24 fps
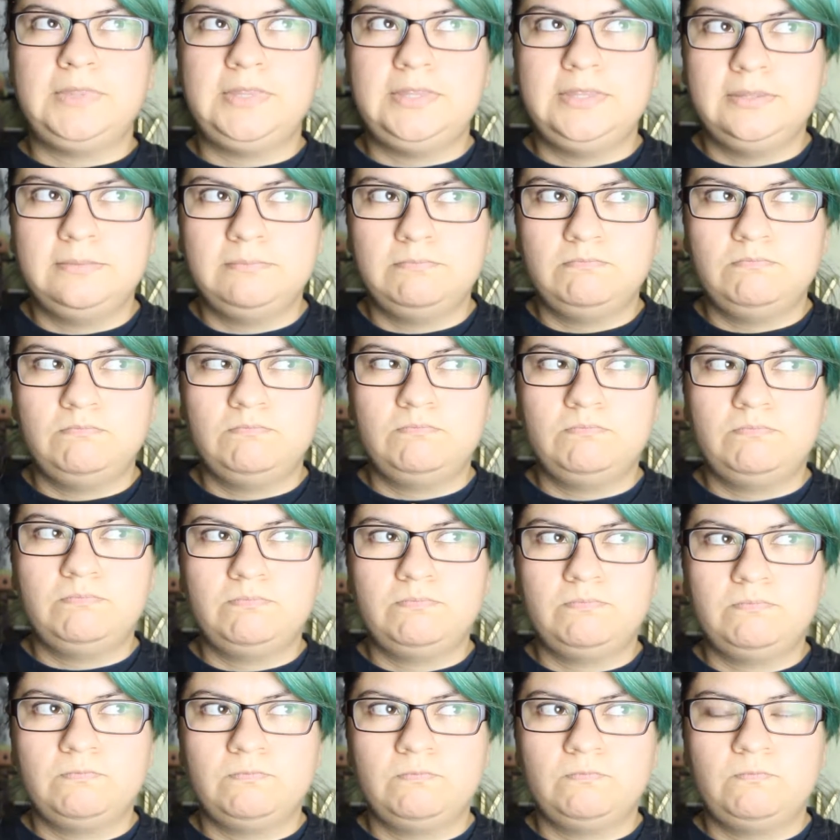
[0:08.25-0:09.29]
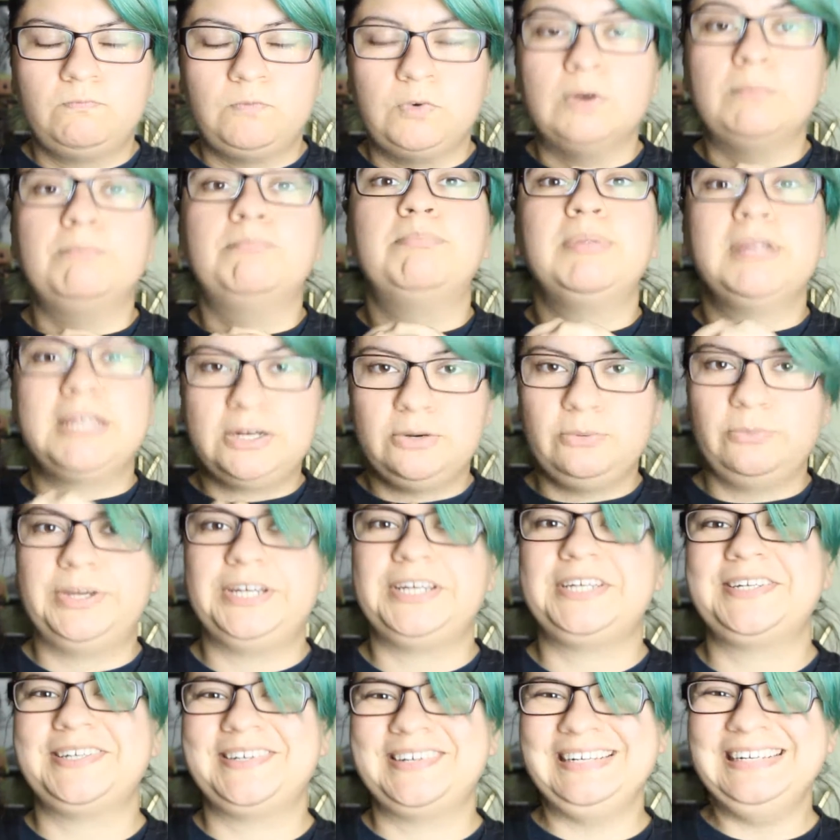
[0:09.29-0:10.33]
the for Blair
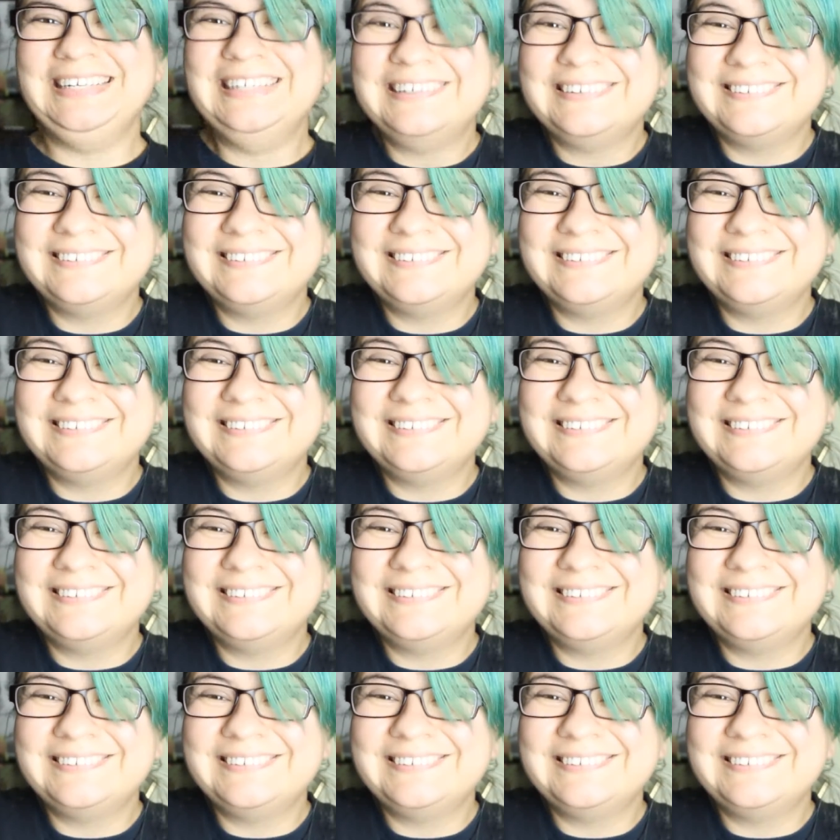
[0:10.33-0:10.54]
Witch.